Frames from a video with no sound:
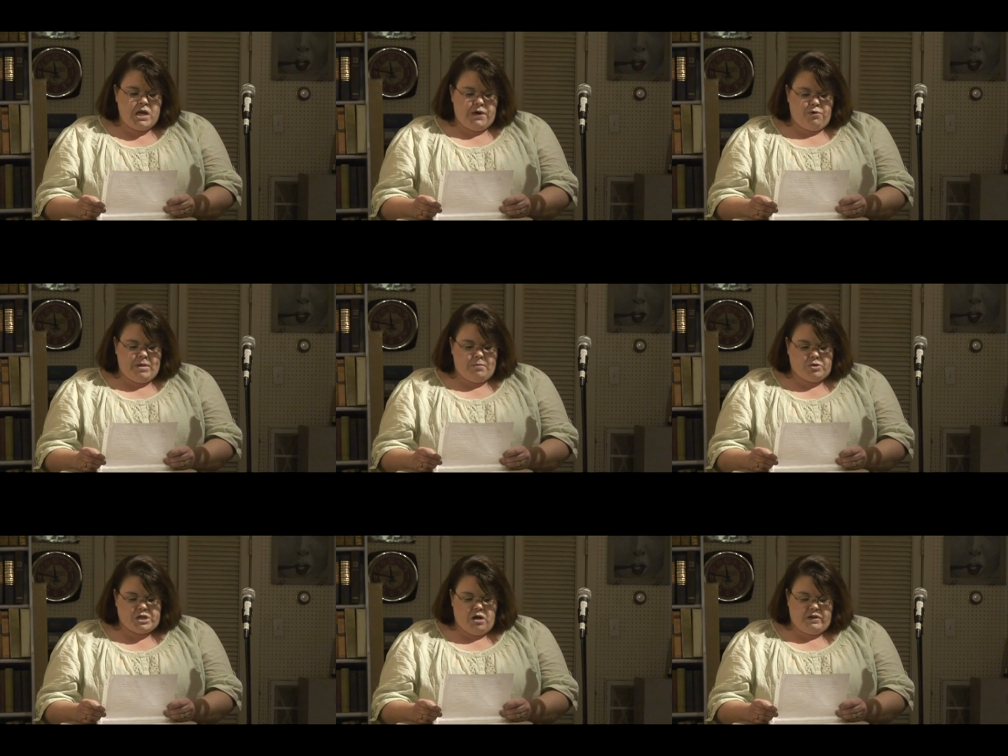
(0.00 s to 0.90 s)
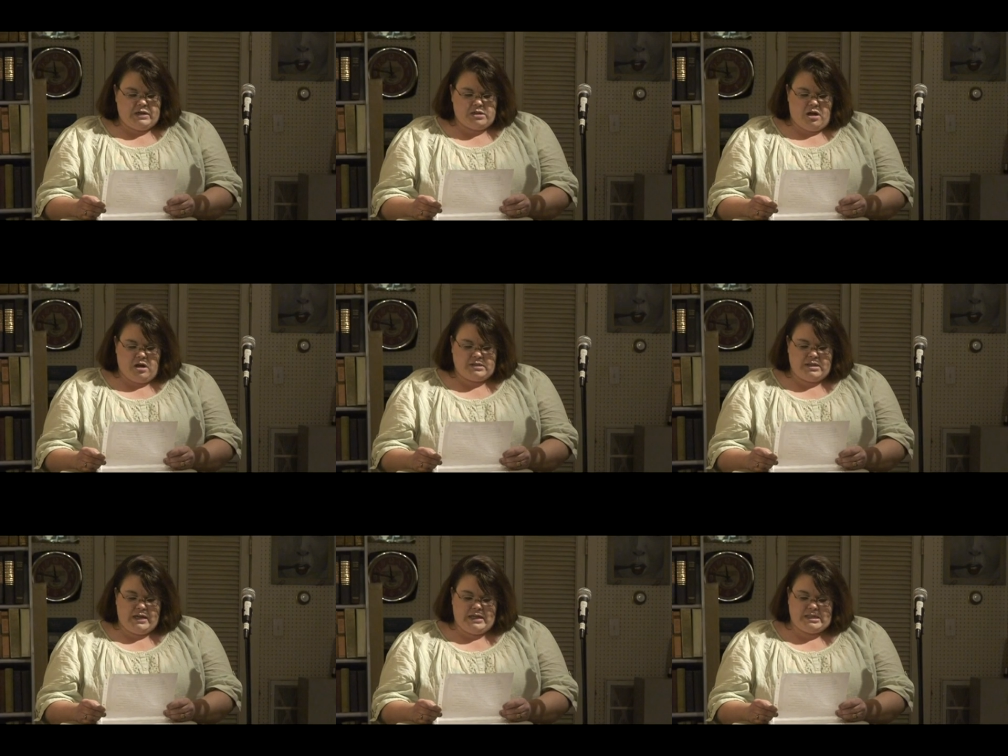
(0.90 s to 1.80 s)
He remembers all that he's lost,
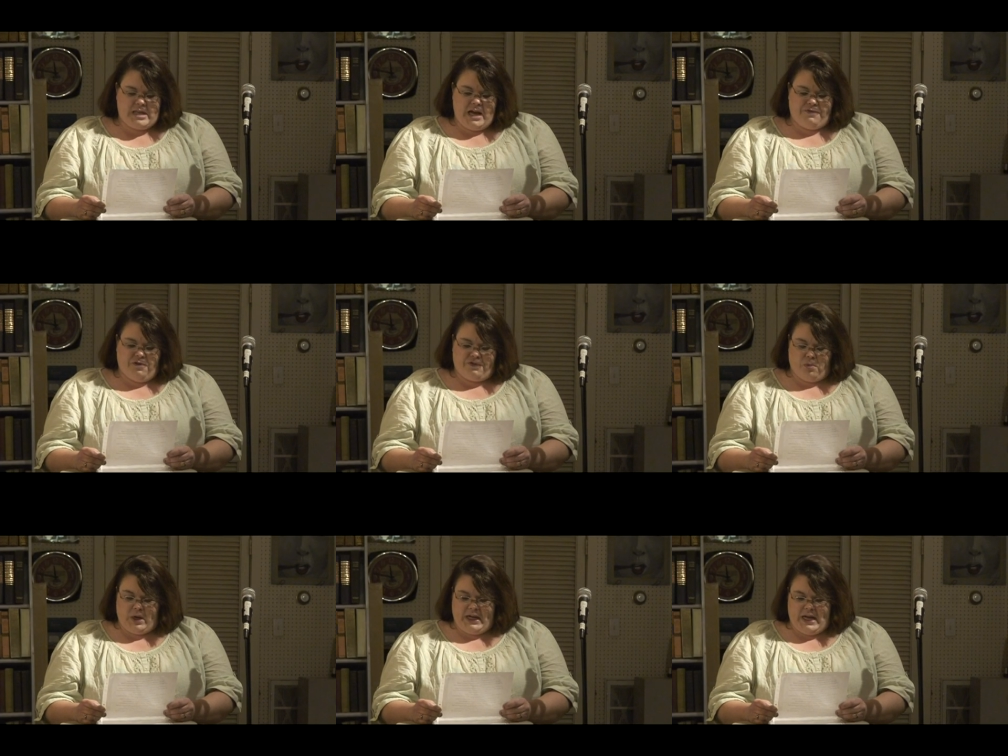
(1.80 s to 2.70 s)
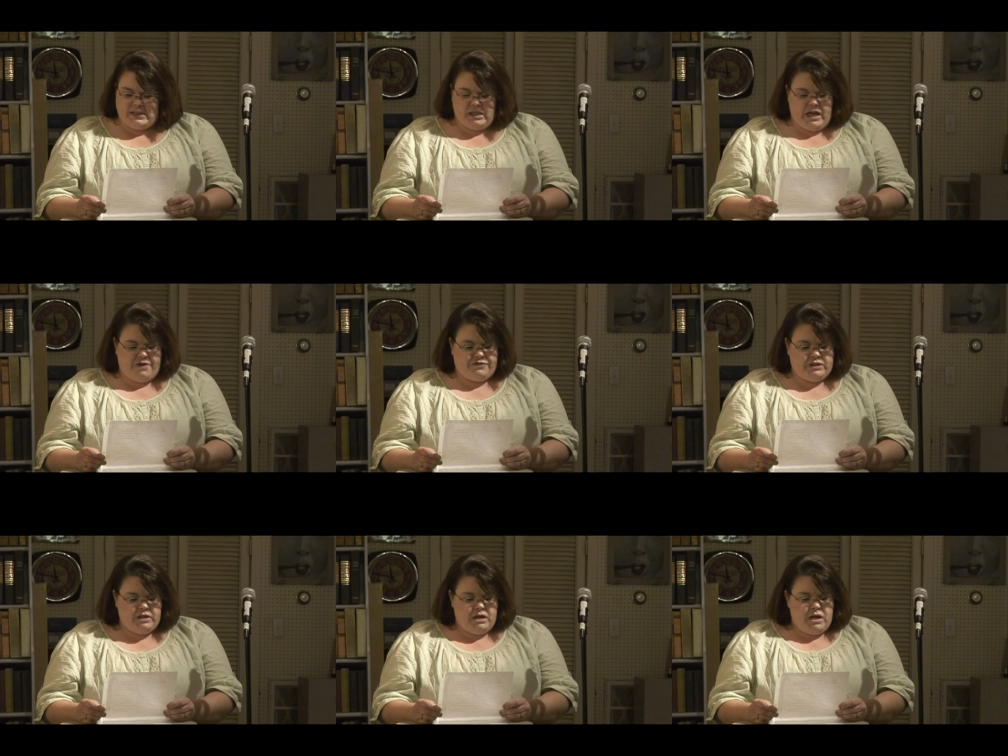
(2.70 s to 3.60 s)
and he's thankful for what he has
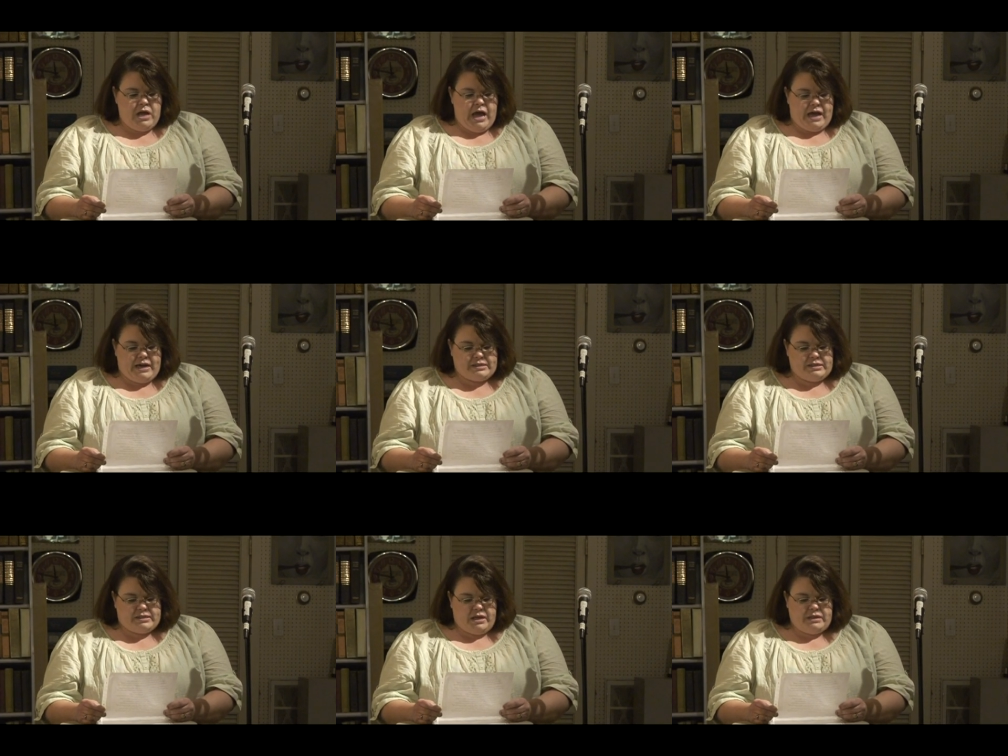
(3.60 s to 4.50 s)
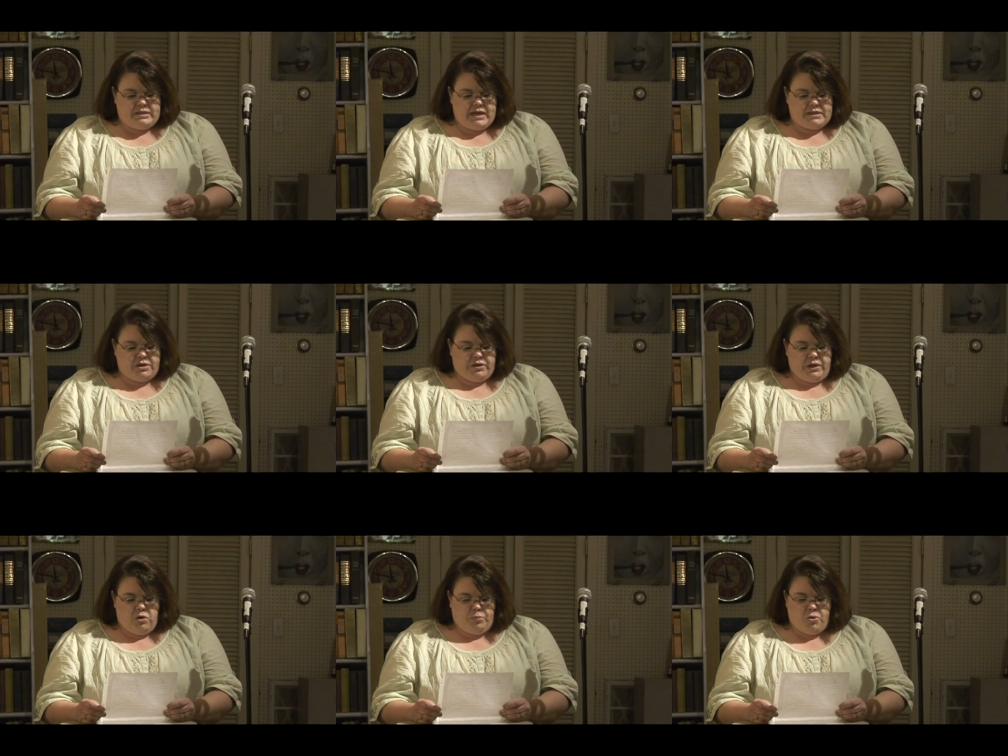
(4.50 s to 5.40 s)
left. And as the sun sets on
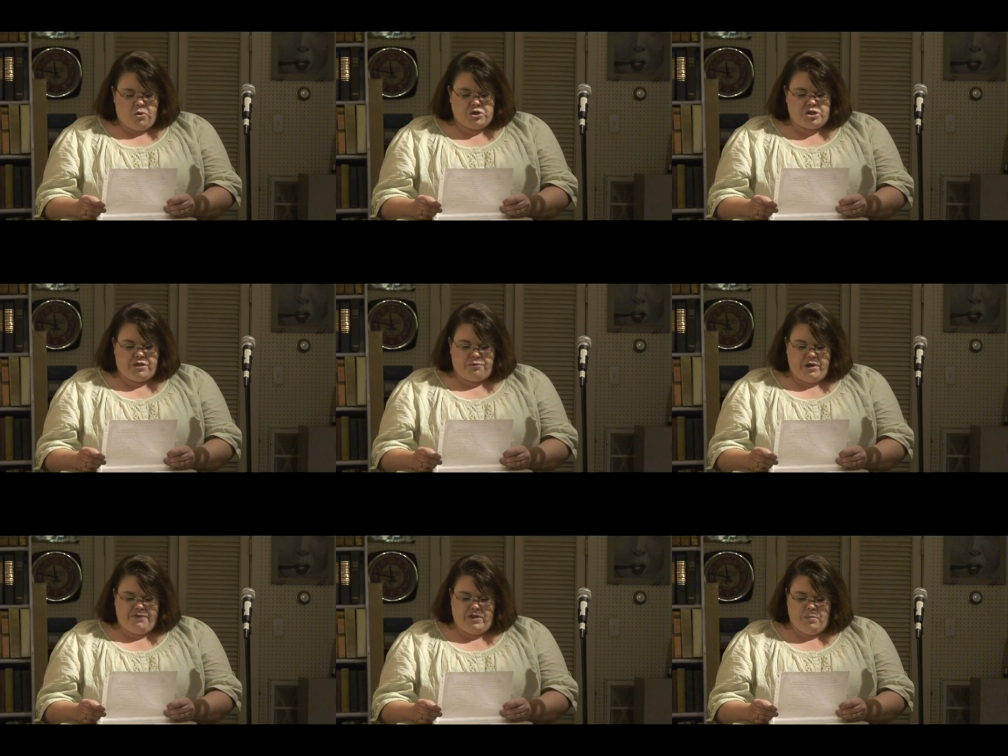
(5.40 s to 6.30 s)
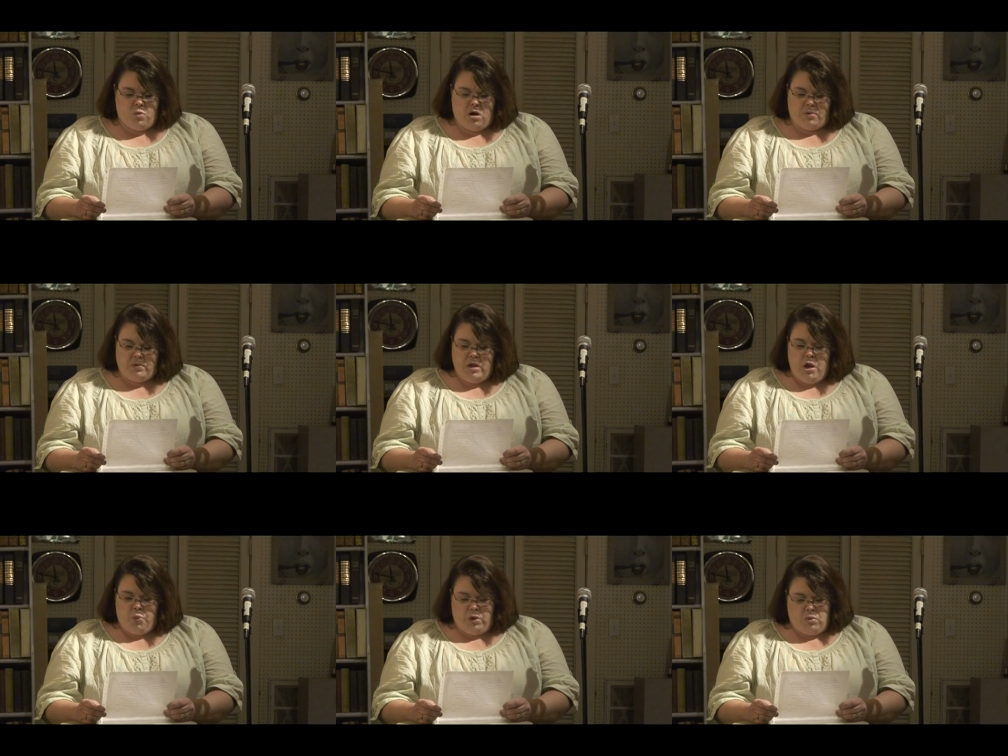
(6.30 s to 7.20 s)
the old porch, the three of them walk
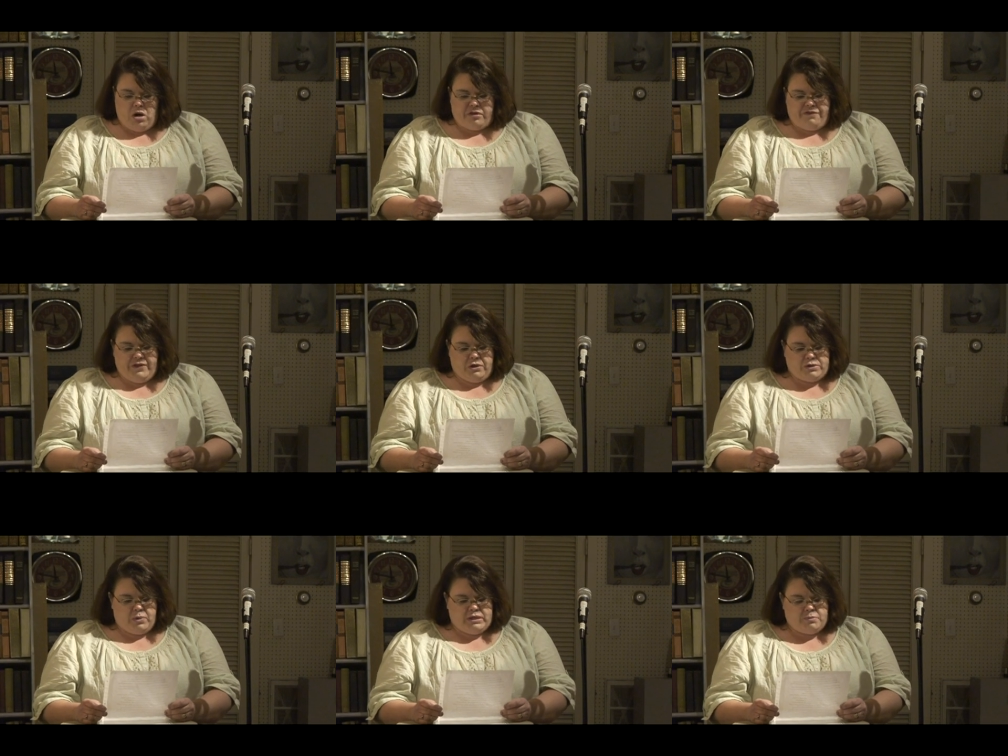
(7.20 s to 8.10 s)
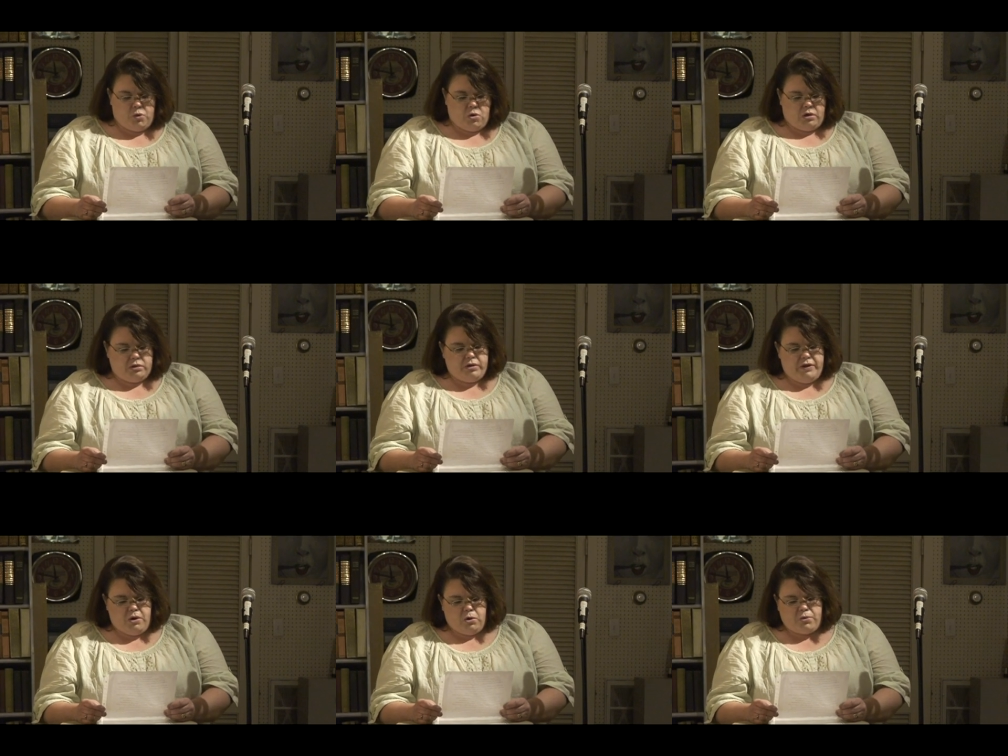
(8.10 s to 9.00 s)
We'll walk the fields once more.
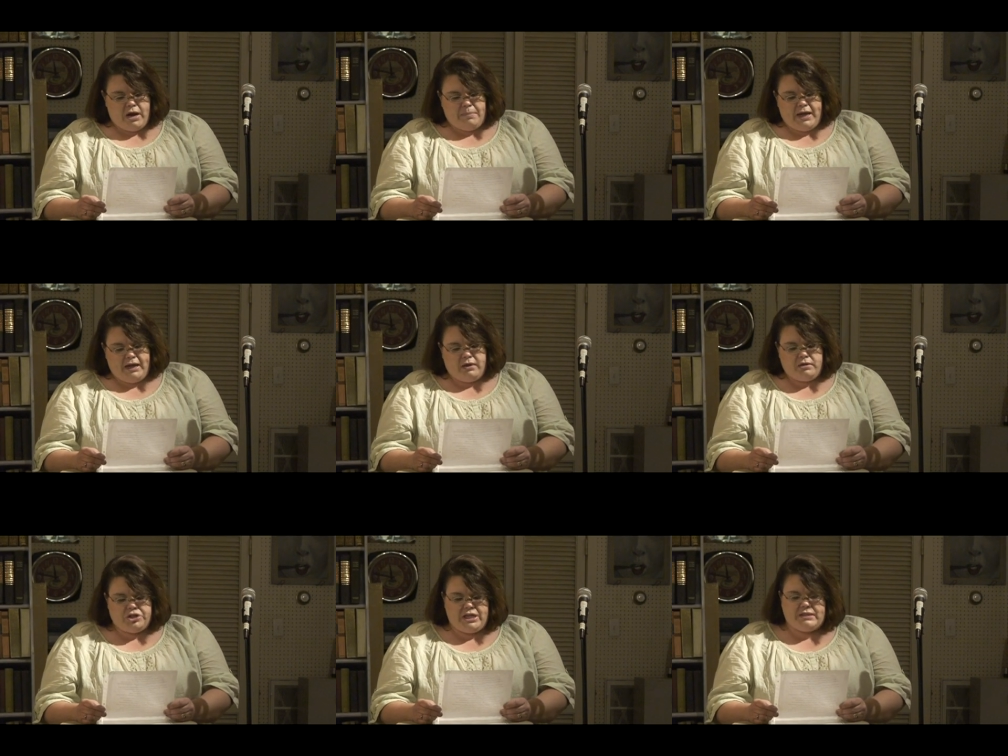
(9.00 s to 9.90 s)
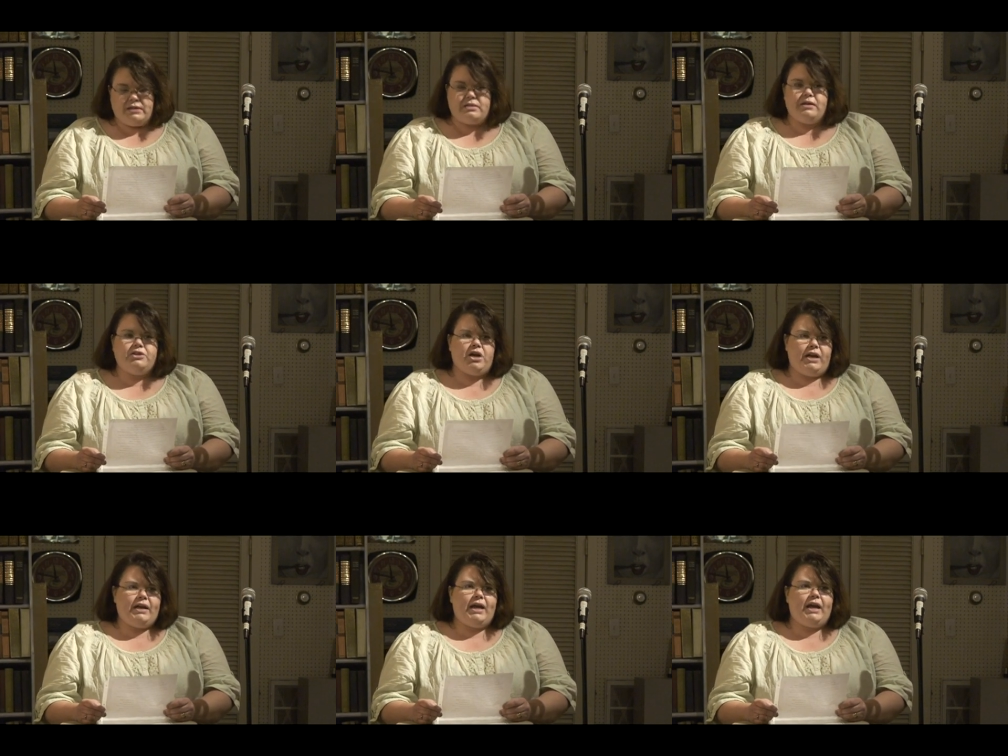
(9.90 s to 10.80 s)
The Old Gray Man, Jesus, and
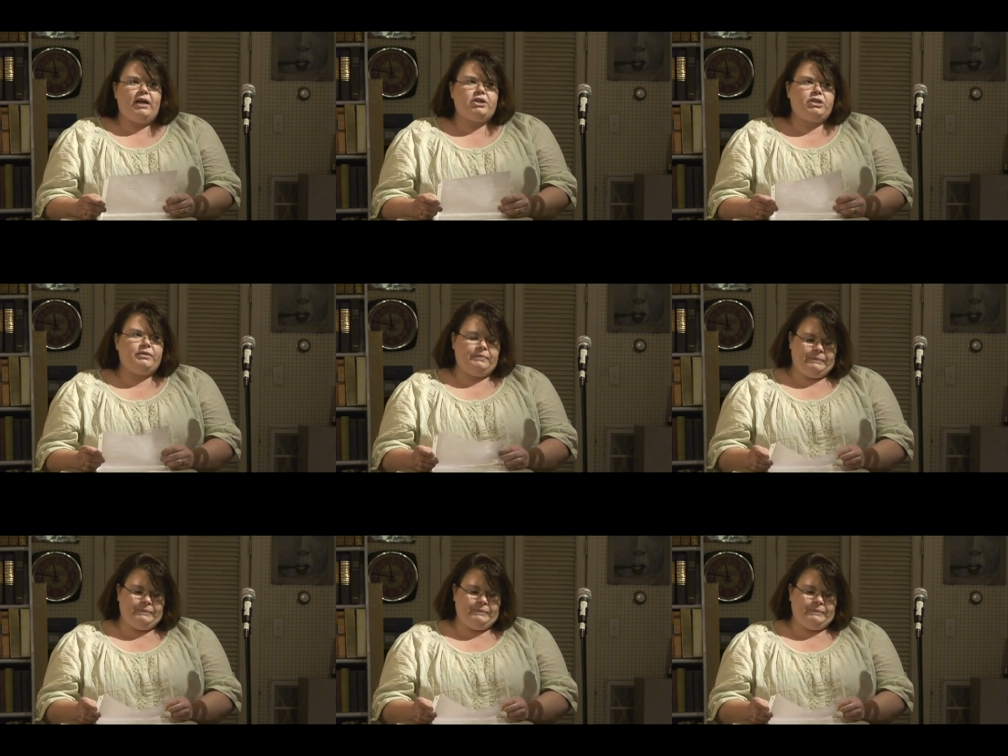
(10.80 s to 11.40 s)
Johnny Cash.